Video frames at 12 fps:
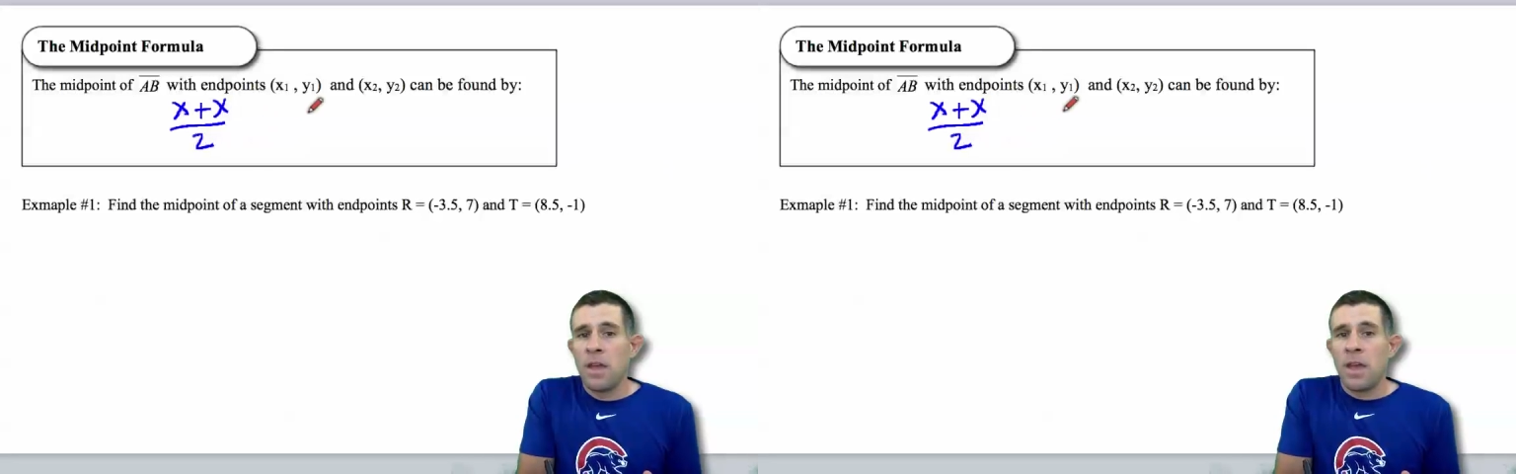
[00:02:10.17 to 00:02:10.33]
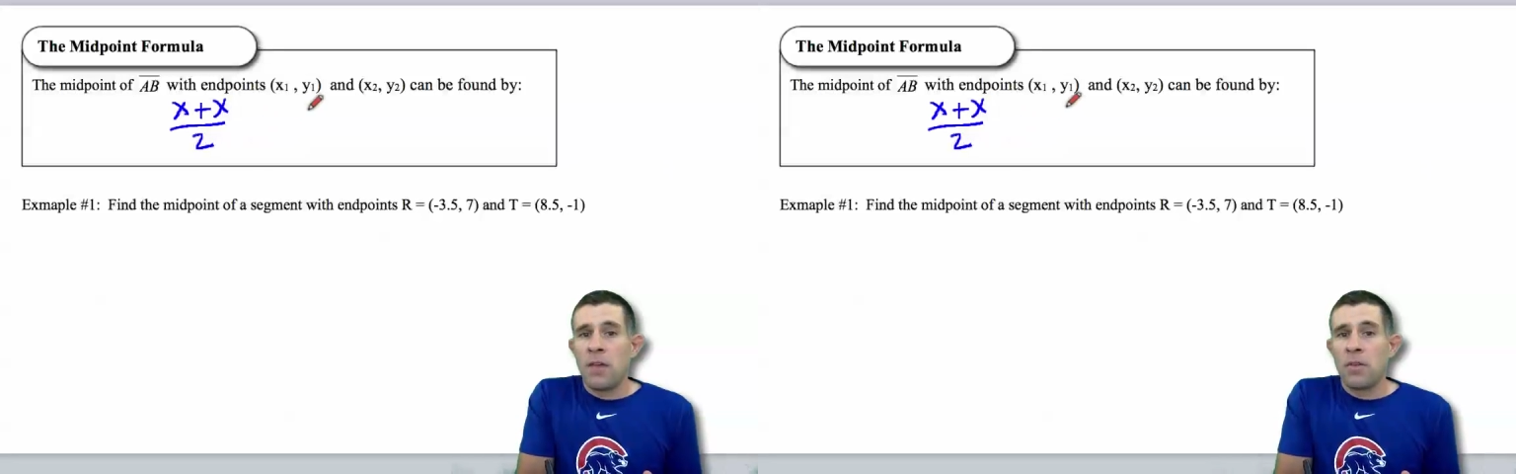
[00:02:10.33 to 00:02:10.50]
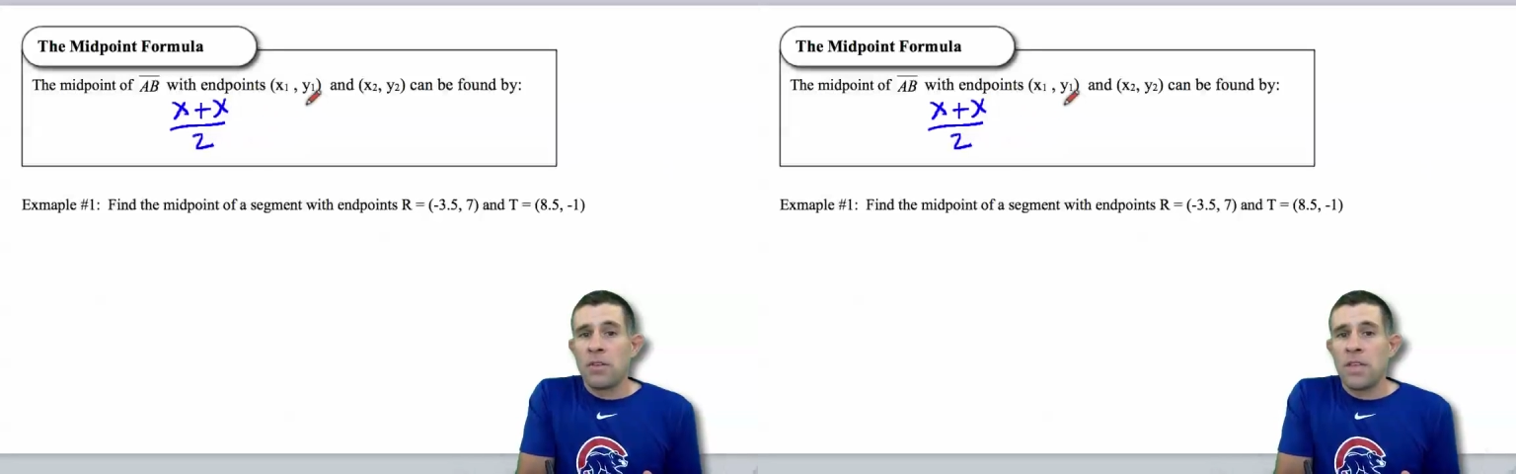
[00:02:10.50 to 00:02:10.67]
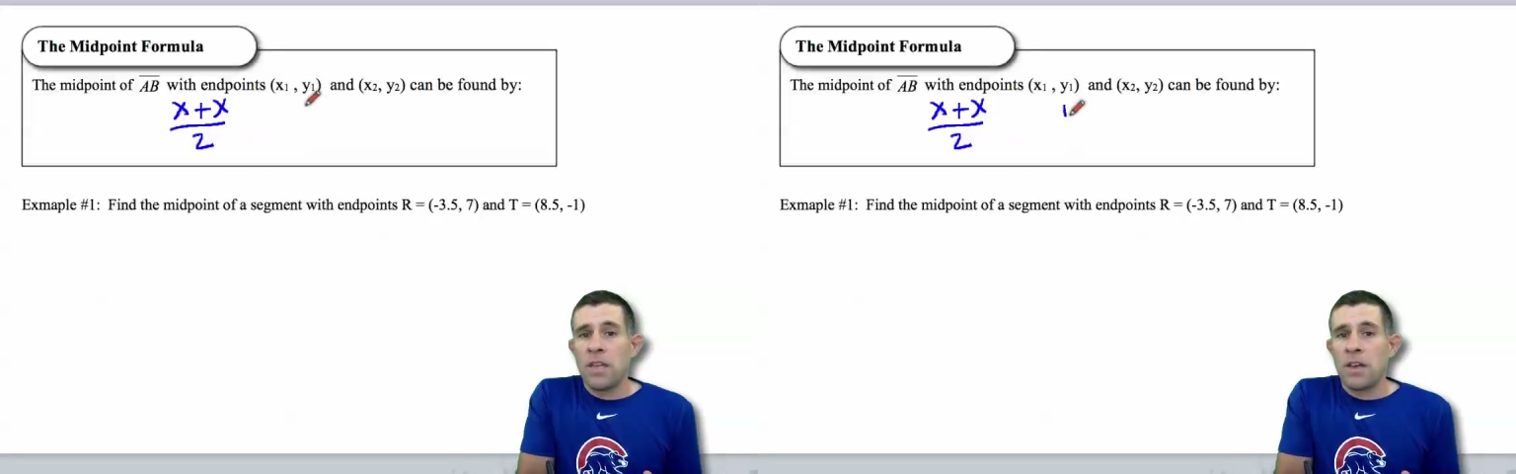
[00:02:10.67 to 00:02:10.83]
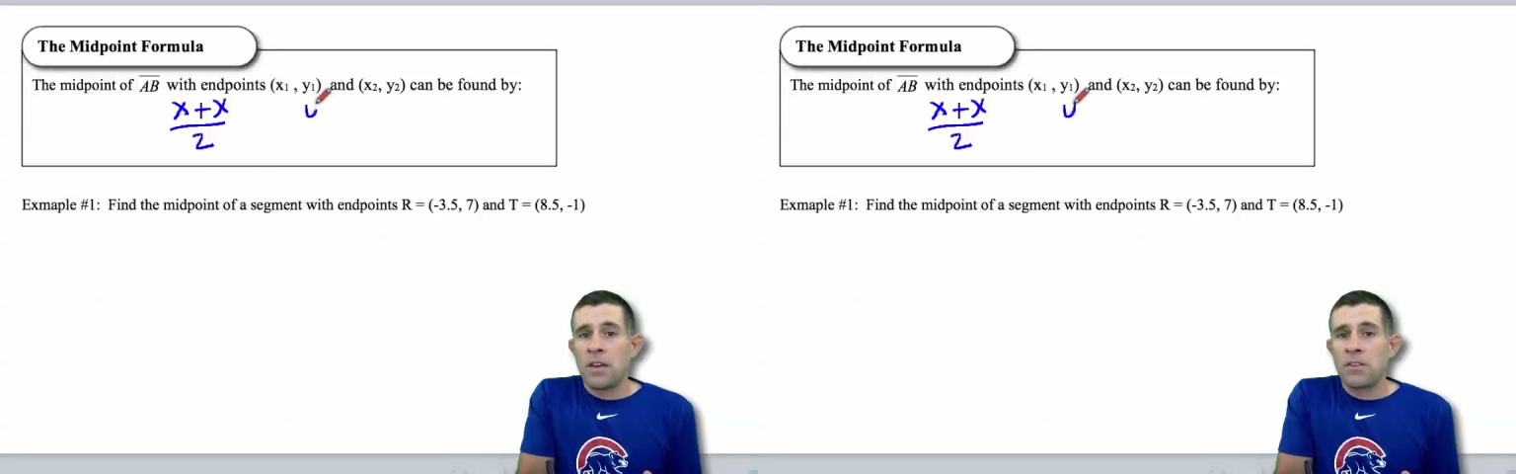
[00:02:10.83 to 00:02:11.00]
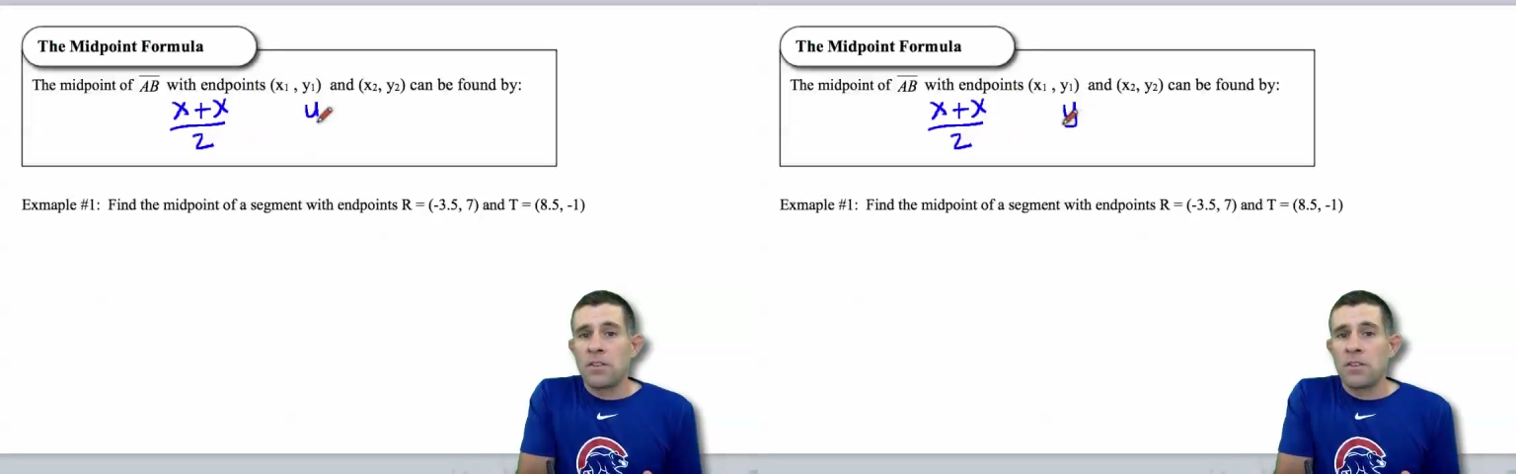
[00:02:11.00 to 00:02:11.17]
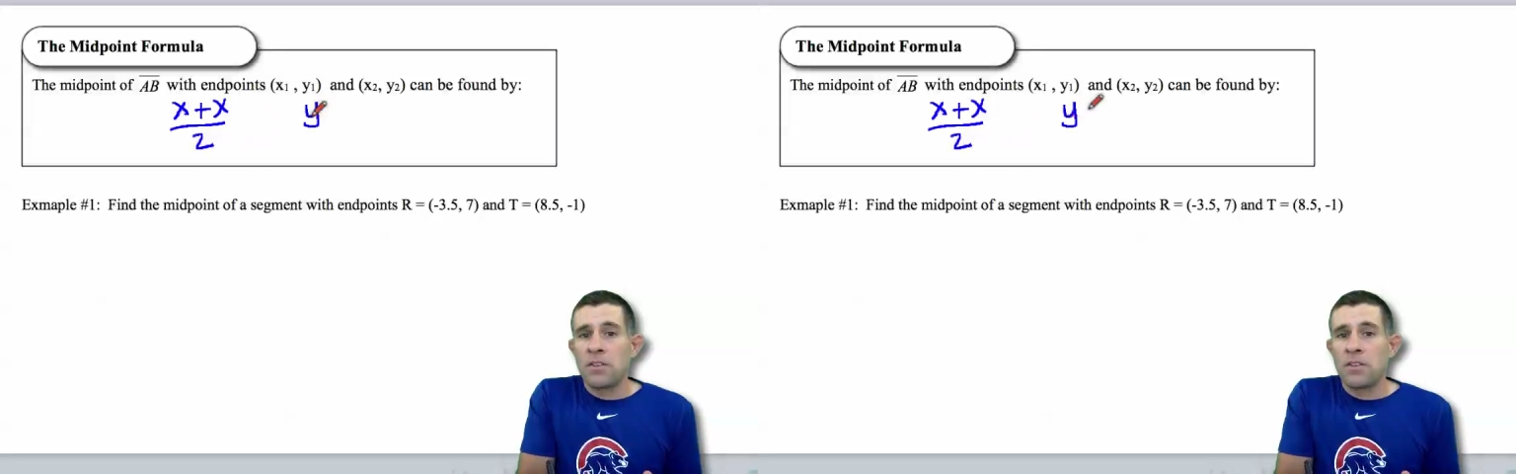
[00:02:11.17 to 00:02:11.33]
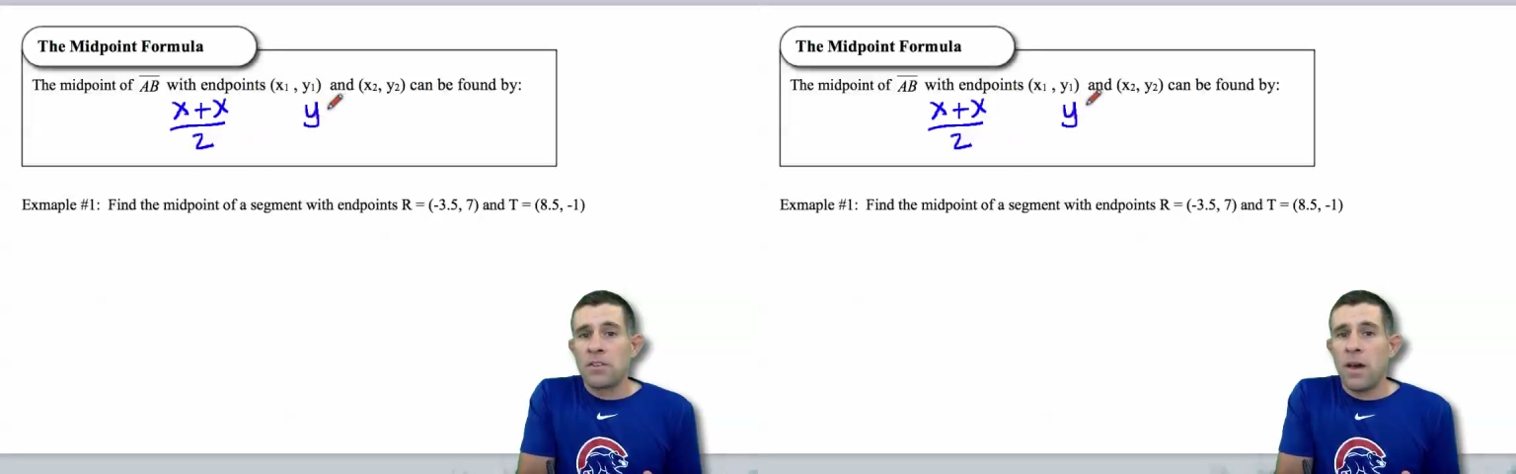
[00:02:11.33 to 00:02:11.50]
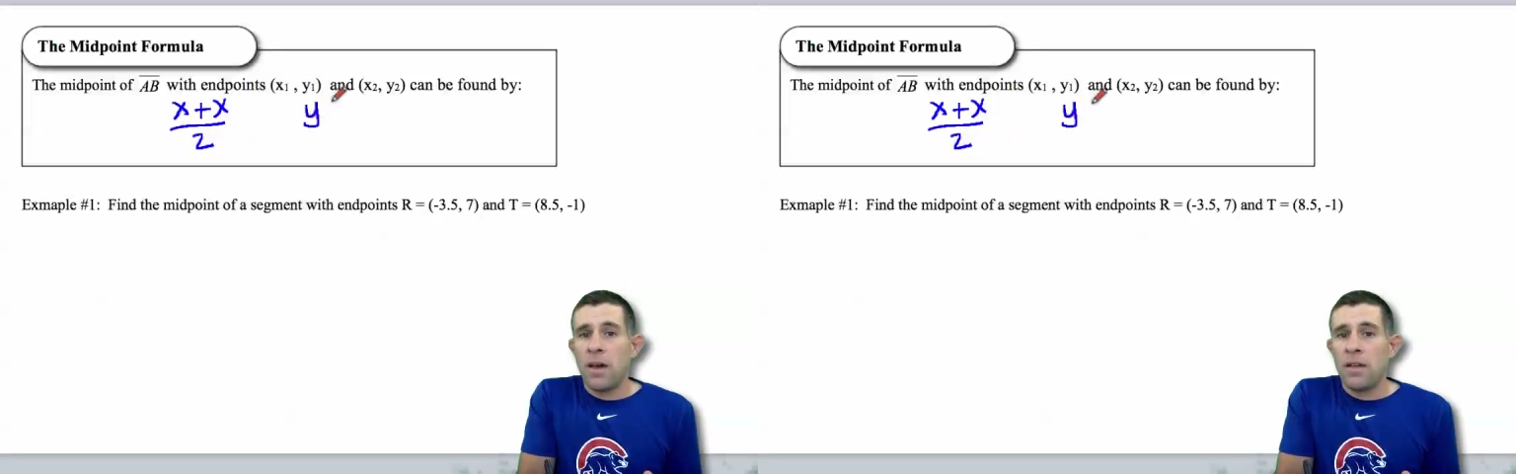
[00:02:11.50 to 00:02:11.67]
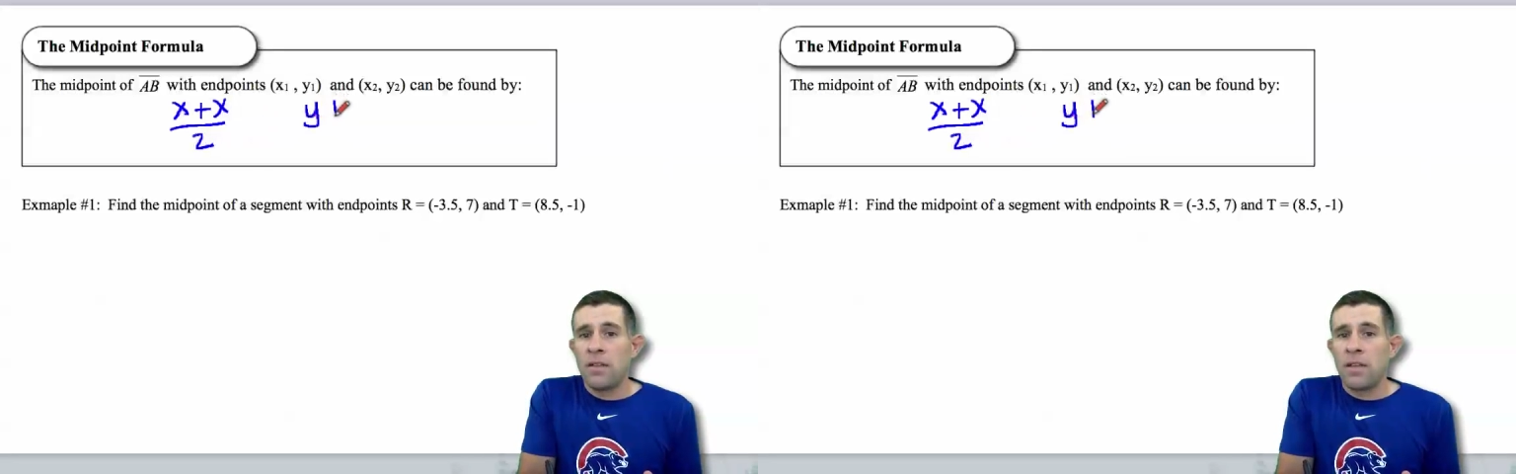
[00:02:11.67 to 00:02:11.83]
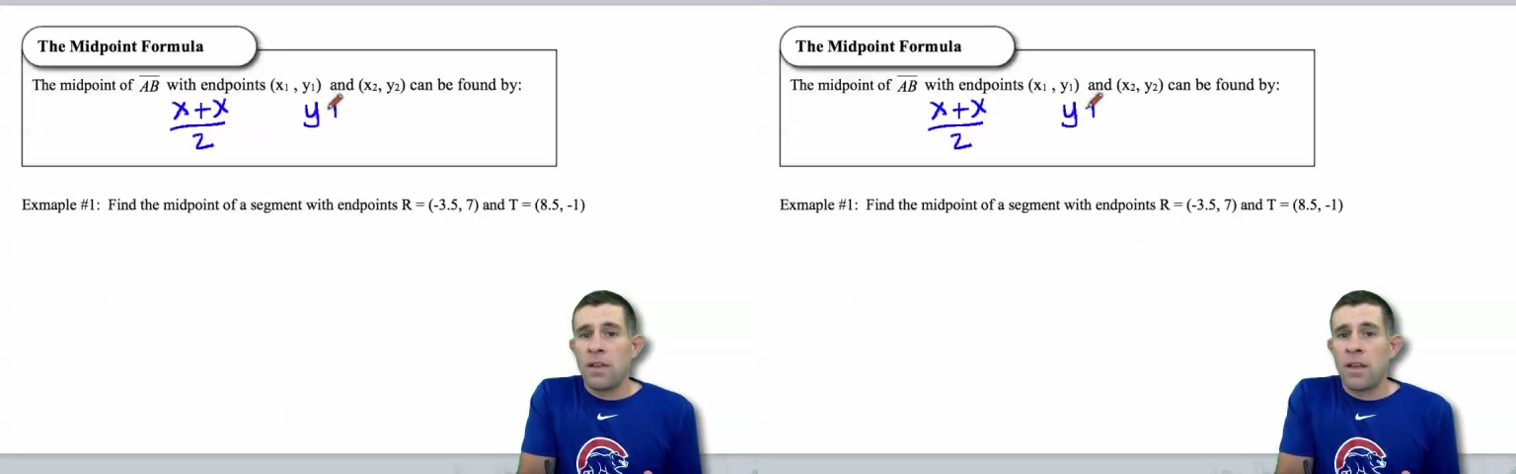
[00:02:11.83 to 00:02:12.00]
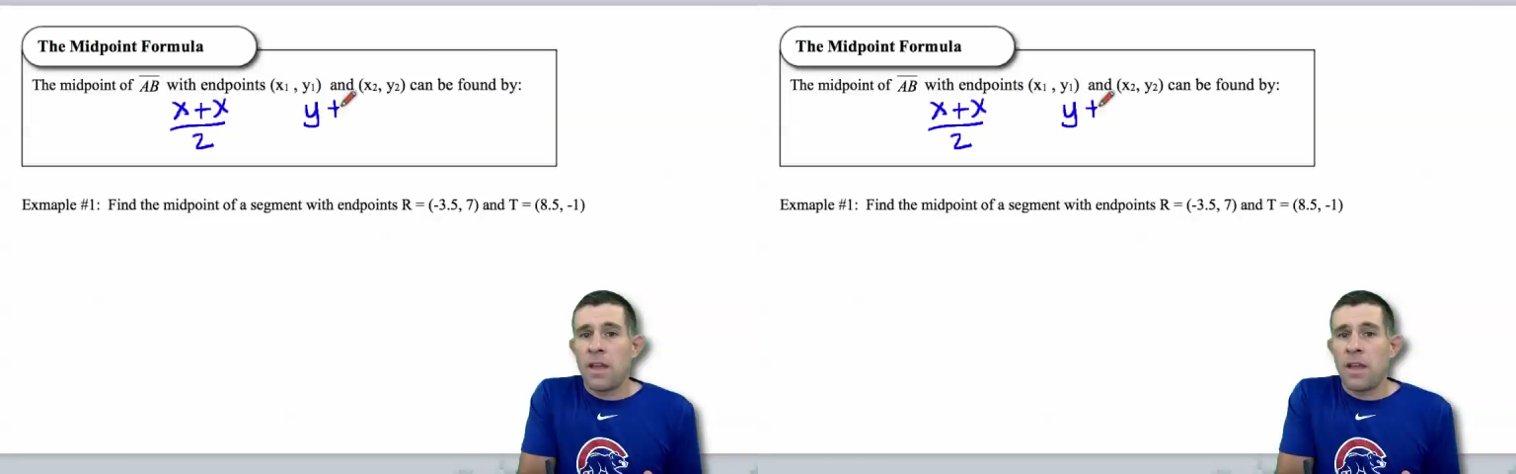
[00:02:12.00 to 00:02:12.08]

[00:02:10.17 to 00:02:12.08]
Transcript: And we're going to take our two y's and